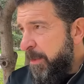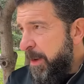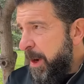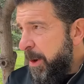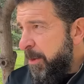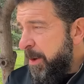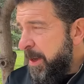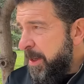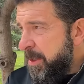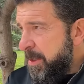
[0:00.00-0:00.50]

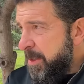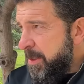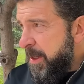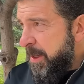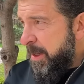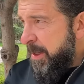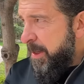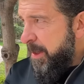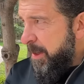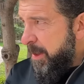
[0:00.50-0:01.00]
various
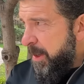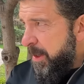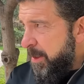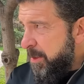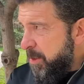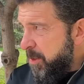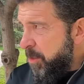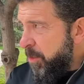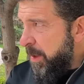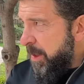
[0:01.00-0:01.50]

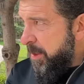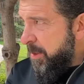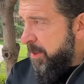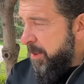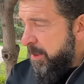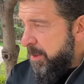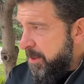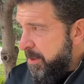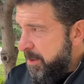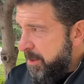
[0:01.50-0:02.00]
tweets and